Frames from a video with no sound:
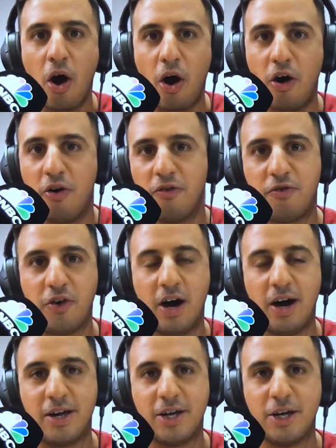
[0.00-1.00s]
of,
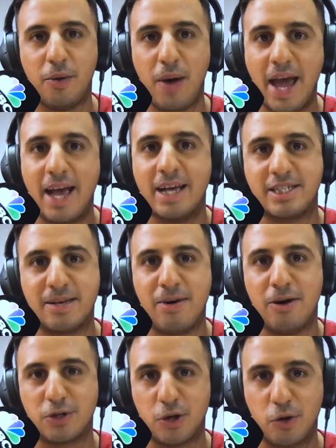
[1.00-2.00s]
uh, you know,
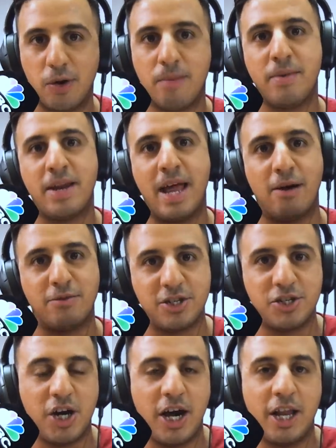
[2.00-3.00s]
ASML's equipment out to
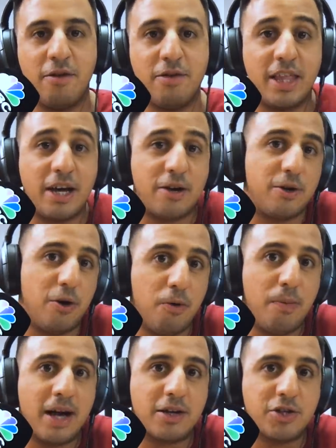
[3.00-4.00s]
China, and that could
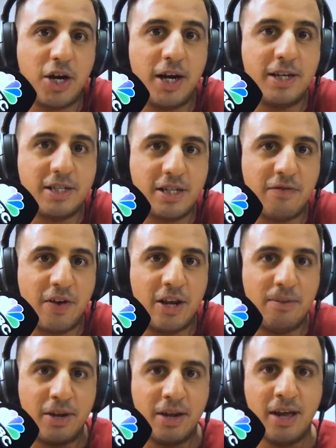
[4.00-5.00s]
hold back China's
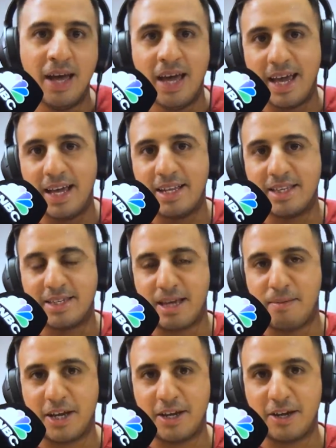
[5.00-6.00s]
development in the
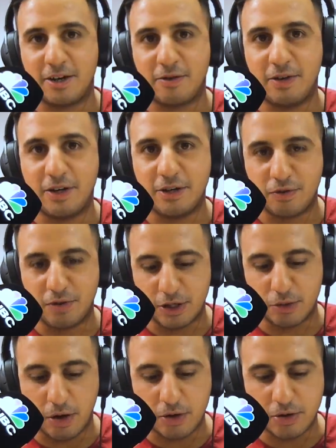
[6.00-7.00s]
semiconductor industry
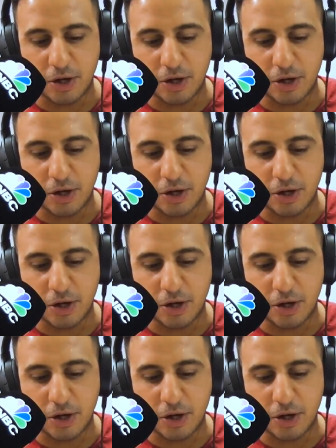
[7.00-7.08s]
as well.